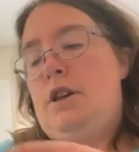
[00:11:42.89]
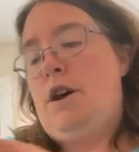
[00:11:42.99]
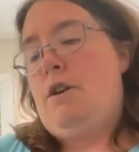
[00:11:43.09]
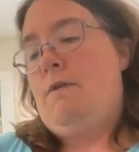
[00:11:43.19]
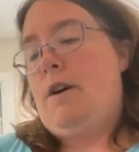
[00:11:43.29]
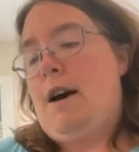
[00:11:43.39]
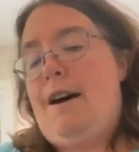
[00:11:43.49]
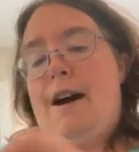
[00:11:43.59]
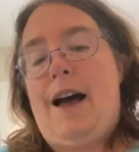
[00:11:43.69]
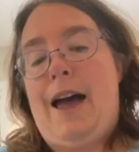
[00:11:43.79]
So
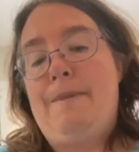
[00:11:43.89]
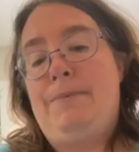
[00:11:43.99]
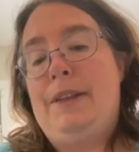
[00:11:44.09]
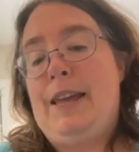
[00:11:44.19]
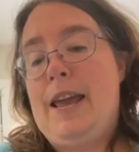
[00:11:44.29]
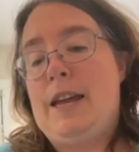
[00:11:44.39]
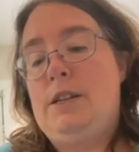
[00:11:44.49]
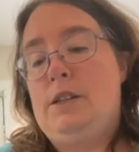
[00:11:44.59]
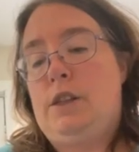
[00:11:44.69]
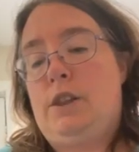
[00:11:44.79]
I
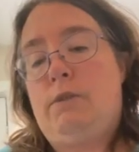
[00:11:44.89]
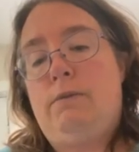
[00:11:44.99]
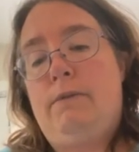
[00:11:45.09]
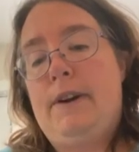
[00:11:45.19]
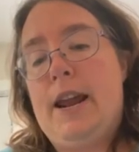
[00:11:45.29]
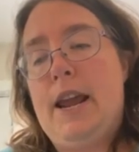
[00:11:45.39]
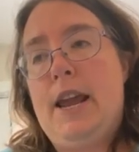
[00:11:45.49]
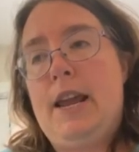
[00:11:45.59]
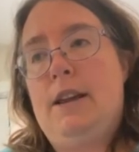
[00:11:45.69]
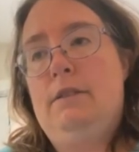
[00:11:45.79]
planned
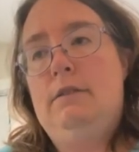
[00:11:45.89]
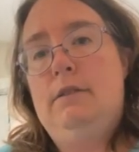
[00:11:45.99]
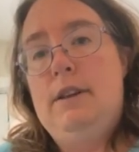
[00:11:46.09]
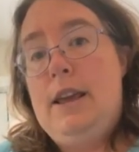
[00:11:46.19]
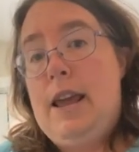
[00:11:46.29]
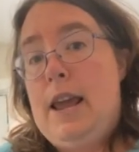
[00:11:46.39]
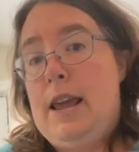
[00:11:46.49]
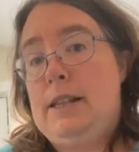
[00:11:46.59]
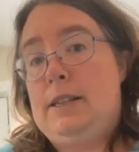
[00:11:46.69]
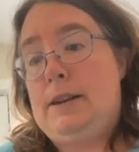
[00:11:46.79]
3
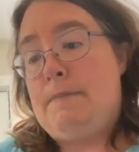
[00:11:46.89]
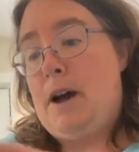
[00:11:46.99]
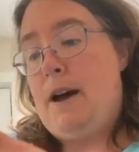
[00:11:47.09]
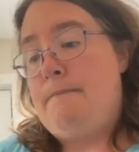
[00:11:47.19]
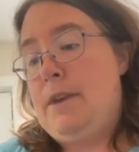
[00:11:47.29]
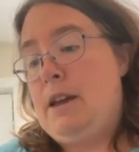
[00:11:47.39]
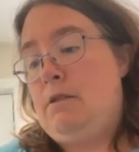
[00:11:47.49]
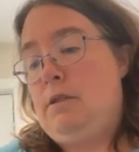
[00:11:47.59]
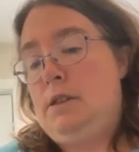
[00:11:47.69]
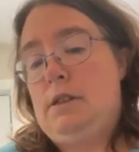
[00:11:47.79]
Instapot
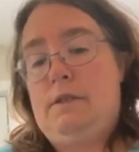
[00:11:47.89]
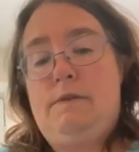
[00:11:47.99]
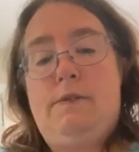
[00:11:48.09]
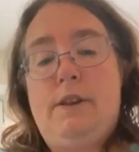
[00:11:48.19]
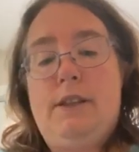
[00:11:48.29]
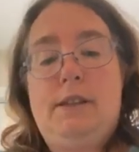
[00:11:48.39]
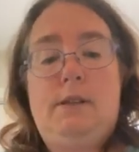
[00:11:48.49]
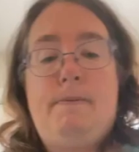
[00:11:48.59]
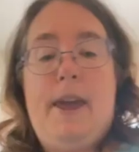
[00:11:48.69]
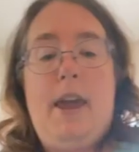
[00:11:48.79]
meals for
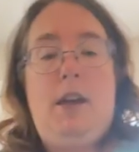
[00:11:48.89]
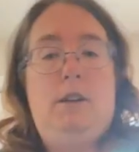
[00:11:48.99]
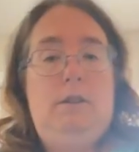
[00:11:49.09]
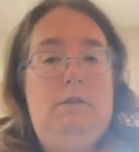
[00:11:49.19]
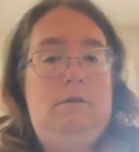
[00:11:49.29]
this week